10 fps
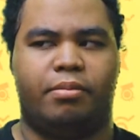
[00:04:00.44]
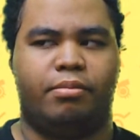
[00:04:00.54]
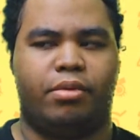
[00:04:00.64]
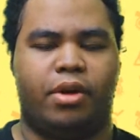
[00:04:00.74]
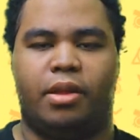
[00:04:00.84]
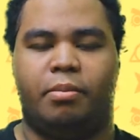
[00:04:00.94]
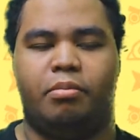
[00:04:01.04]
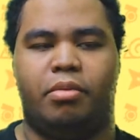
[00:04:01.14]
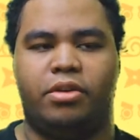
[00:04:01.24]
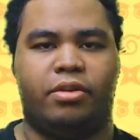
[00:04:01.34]
probably
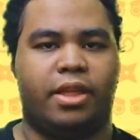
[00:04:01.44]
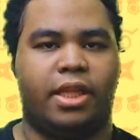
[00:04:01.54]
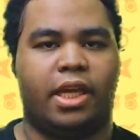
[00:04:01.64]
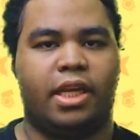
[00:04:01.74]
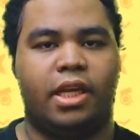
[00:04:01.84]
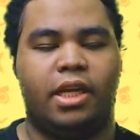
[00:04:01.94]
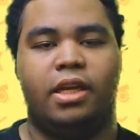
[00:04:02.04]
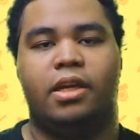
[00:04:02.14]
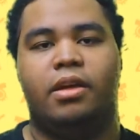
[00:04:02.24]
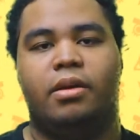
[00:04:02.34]
butchering that.
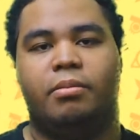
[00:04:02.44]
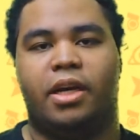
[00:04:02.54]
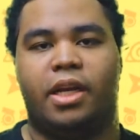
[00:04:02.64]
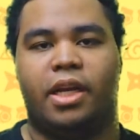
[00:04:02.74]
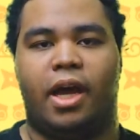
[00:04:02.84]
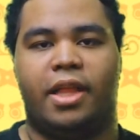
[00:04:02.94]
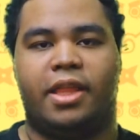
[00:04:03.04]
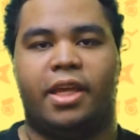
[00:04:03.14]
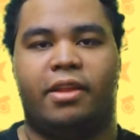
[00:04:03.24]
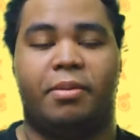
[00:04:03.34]
But I
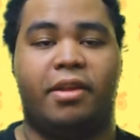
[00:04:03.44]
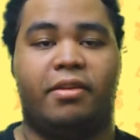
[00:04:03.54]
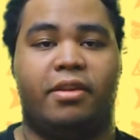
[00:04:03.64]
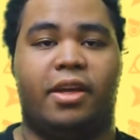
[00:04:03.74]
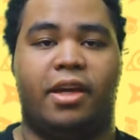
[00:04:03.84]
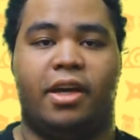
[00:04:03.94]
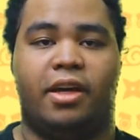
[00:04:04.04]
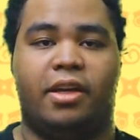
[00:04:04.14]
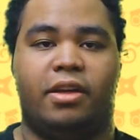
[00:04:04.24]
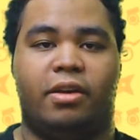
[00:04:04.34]
think it's basically,
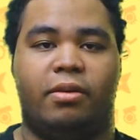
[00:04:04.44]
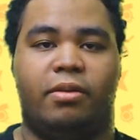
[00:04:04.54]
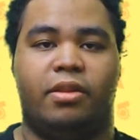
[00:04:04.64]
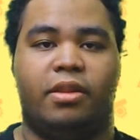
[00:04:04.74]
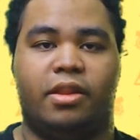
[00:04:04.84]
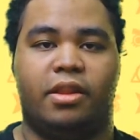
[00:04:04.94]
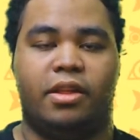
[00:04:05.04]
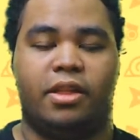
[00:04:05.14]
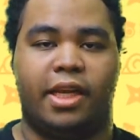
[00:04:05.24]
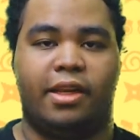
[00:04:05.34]
the
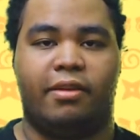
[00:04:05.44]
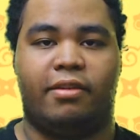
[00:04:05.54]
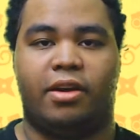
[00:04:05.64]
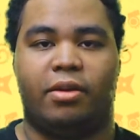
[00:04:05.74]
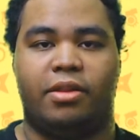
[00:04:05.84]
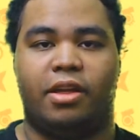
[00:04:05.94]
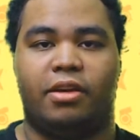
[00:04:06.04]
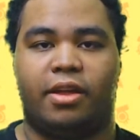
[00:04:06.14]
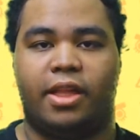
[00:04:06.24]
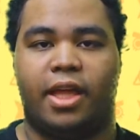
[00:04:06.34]
lightning style
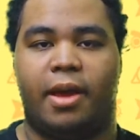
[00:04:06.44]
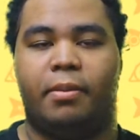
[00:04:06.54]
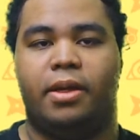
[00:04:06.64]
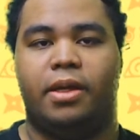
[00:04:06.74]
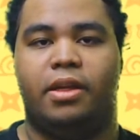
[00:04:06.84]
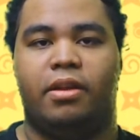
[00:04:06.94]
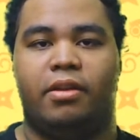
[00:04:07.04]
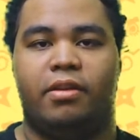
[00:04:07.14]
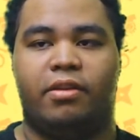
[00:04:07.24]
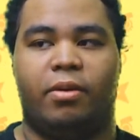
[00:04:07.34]
thunderclap.
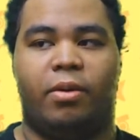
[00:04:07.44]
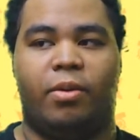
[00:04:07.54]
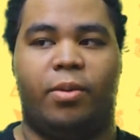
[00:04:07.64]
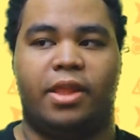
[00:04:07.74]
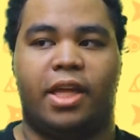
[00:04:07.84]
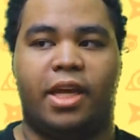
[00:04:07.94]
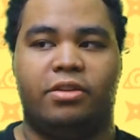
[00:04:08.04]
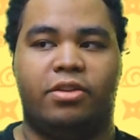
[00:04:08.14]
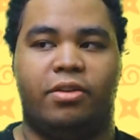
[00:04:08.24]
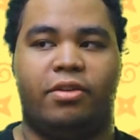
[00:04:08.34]
So with that
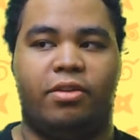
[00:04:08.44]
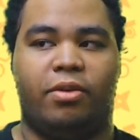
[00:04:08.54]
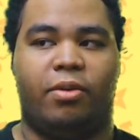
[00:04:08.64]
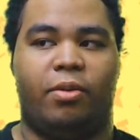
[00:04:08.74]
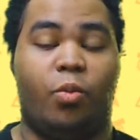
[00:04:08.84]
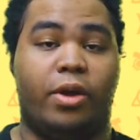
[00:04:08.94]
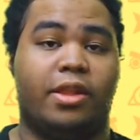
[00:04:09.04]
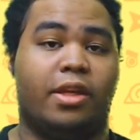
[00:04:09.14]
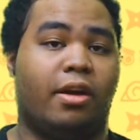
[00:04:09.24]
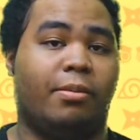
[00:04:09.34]
jutsu, with
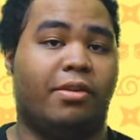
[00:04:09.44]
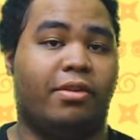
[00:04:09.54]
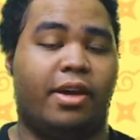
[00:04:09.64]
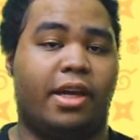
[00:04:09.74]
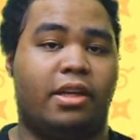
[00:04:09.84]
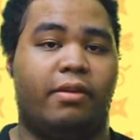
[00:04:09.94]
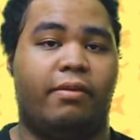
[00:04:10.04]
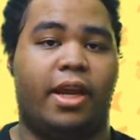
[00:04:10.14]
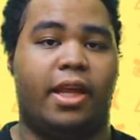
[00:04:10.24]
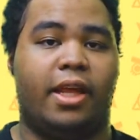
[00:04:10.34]
the Karma Cell
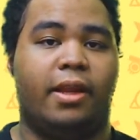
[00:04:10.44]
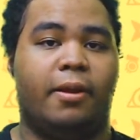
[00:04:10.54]
activated,